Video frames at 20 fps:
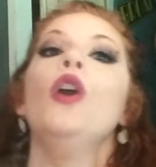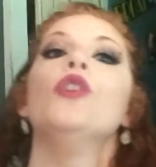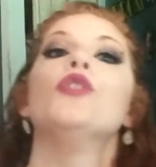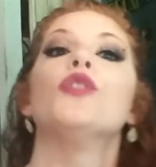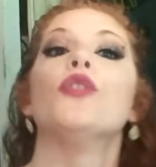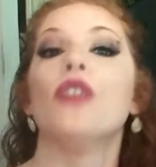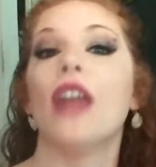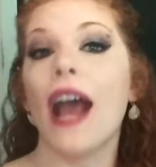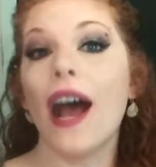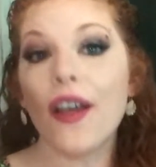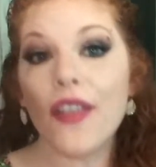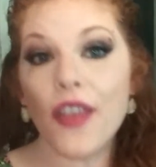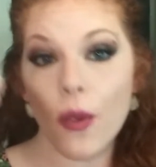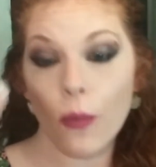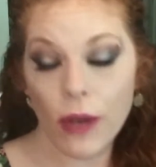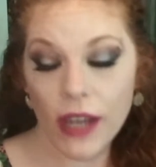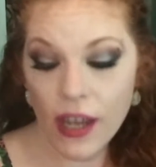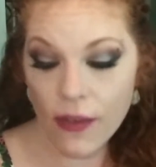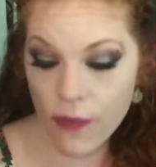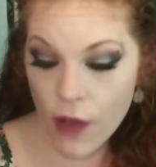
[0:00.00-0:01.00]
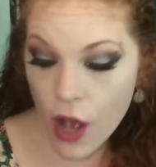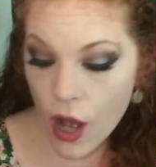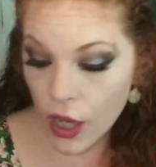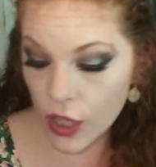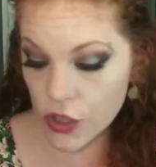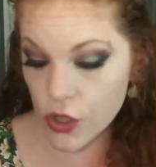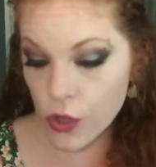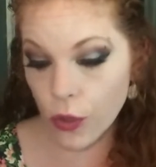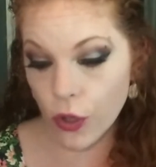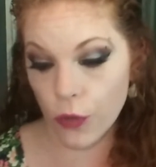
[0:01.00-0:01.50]
So now that we have
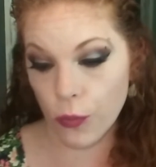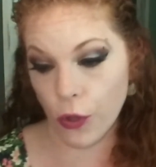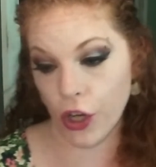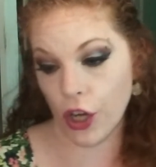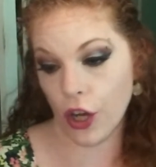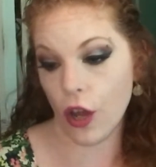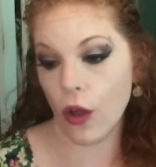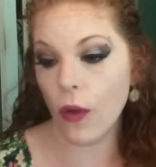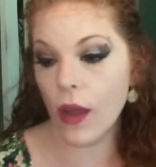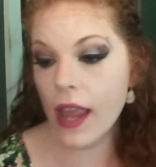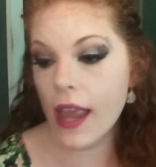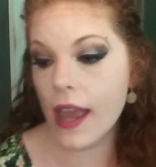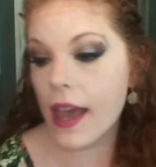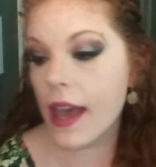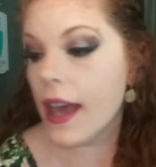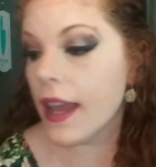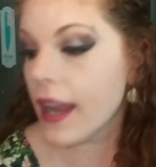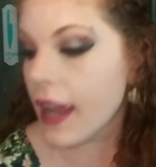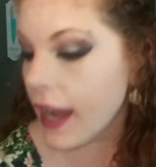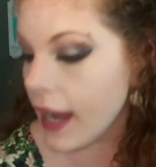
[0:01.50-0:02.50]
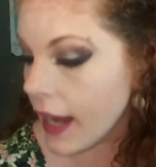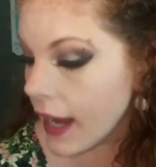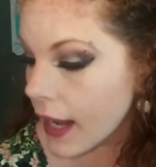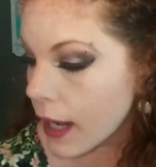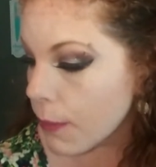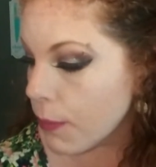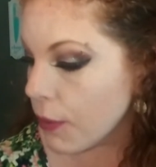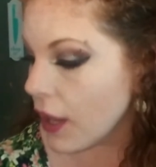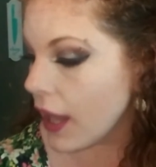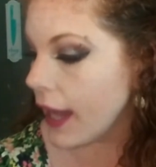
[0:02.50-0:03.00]
contoured, we're going to go ahead
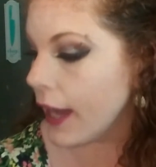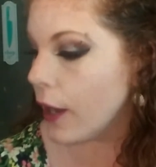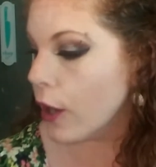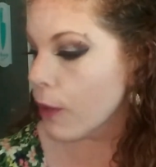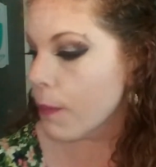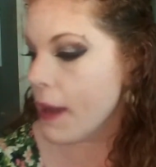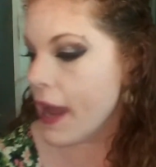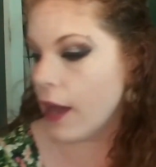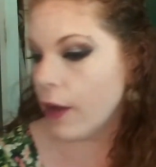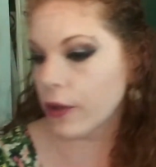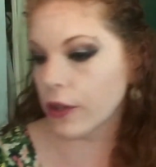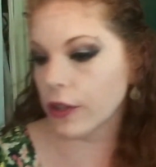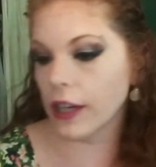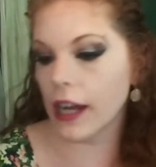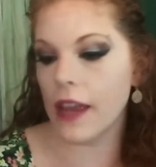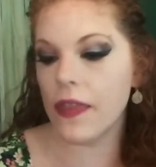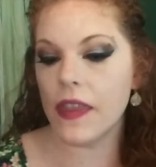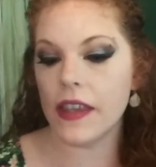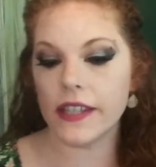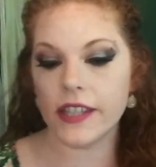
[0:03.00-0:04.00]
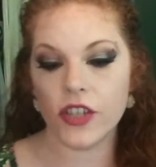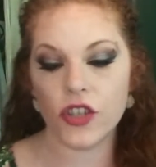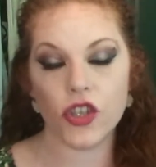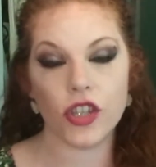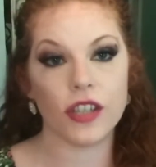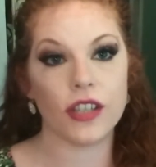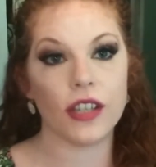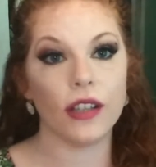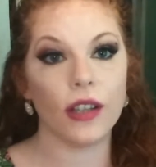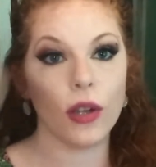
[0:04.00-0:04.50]
and apply our powder. And this is
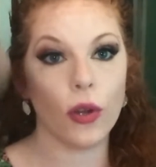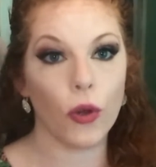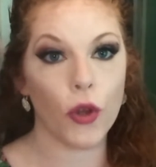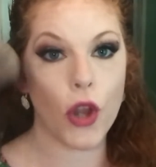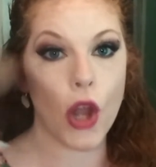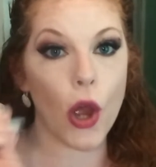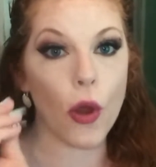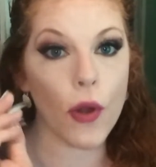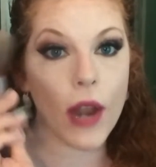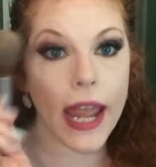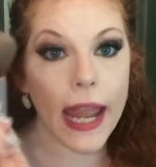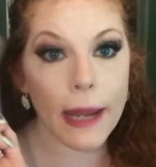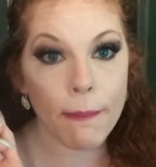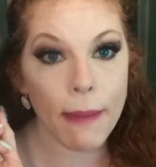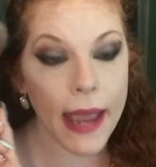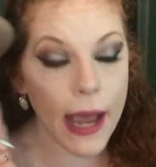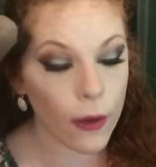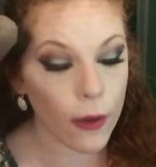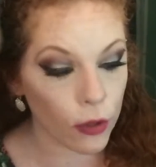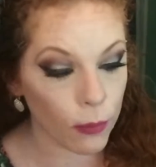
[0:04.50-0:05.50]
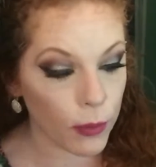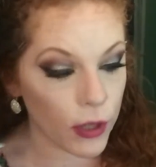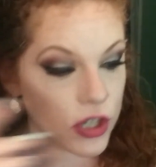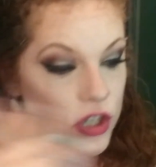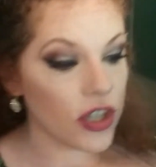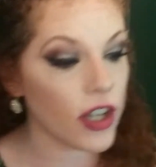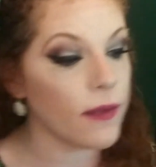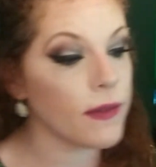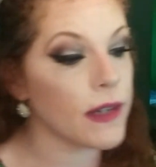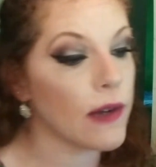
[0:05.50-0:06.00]
just a little no-name powder
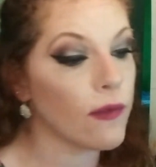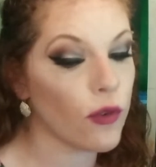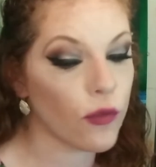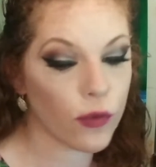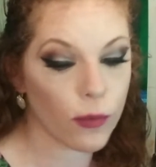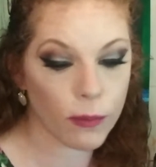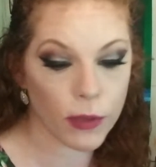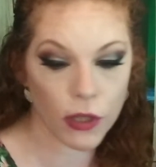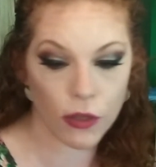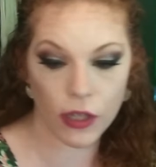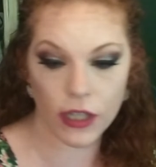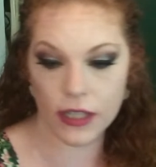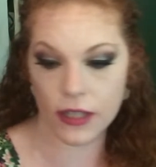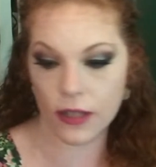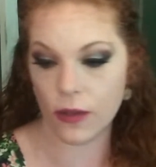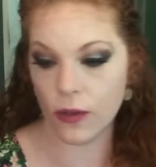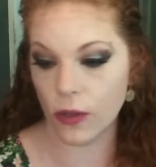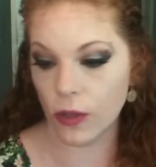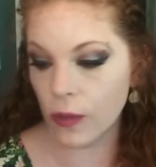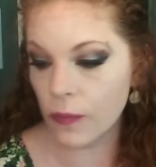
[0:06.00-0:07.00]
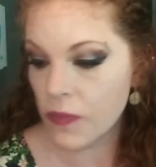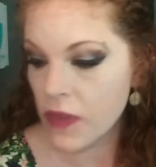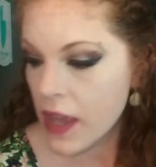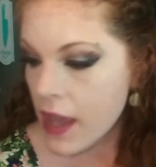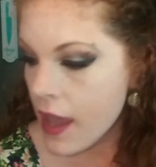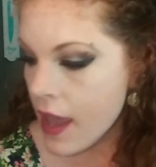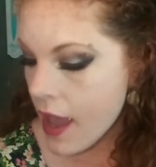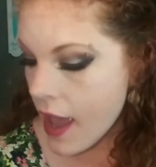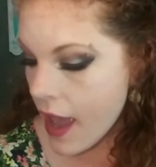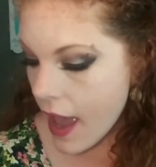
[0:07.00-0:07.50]
brush left over from beauty school.
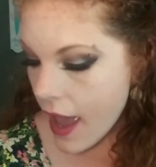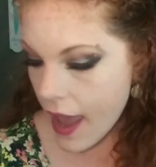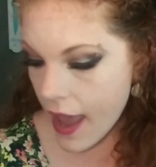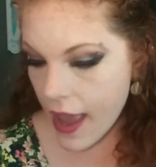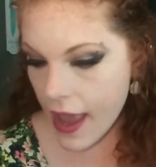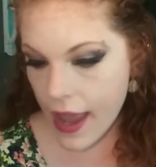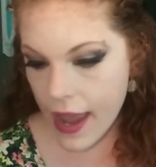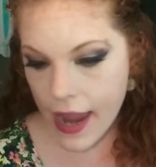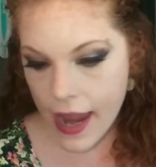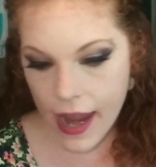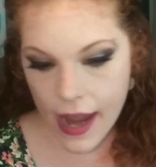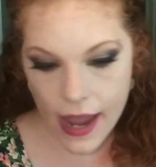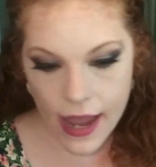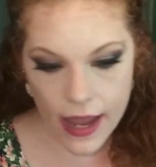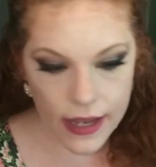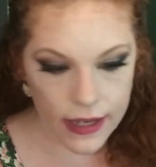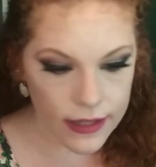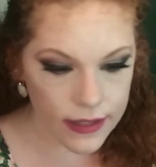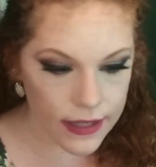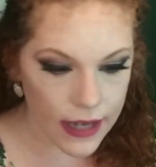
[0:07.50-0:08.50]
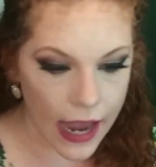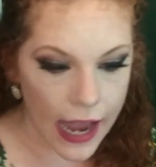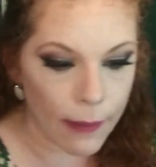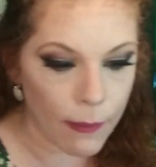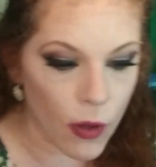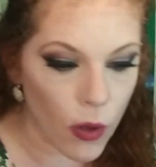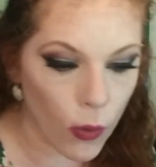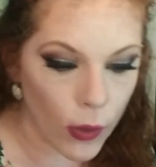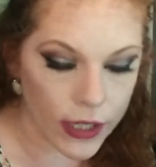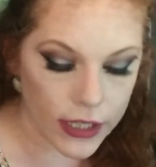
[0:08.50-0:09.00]
And
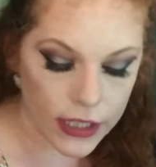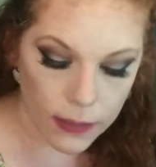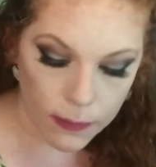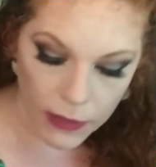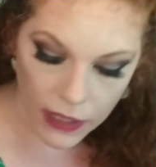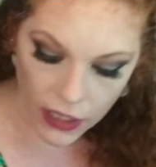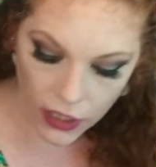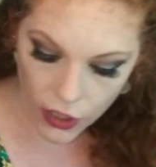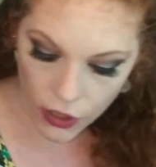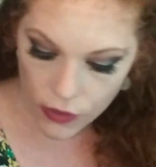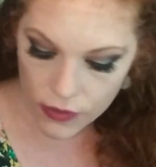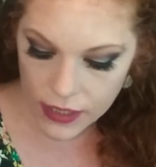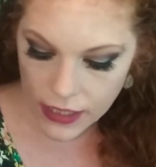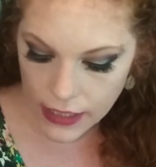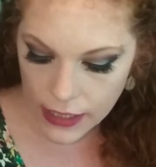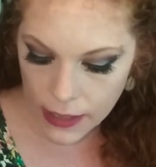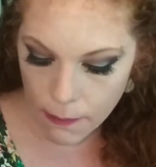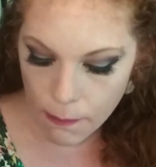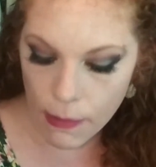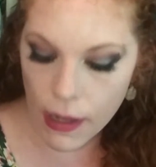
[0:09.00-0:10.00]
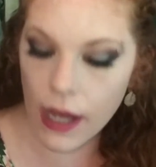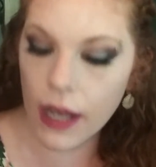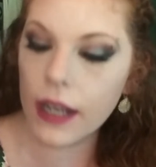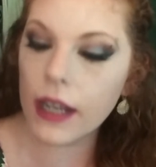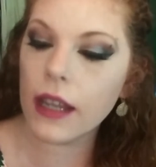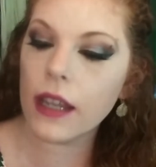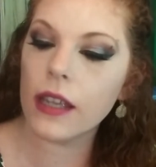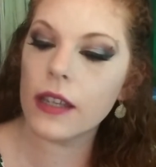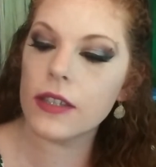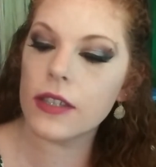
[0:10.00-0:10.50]
I'm going to be using the
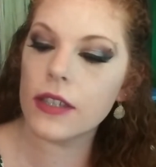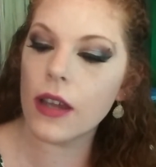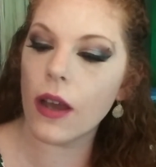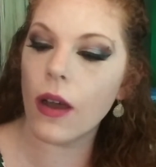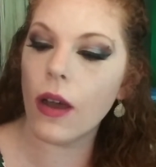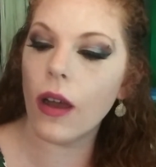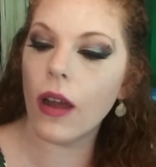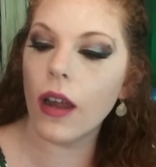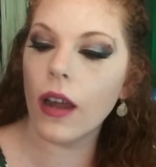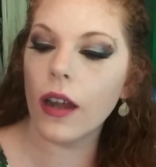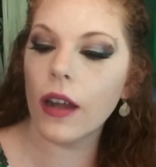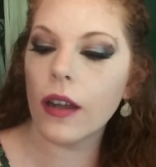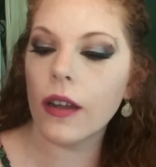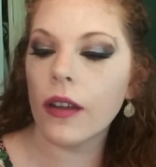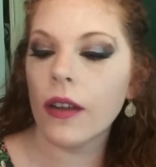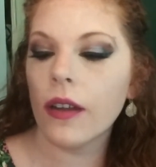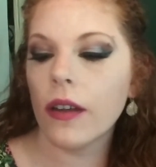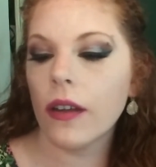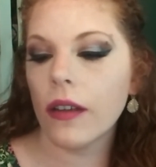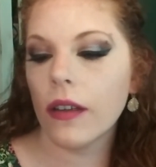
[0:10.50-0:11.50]
Monica Dar,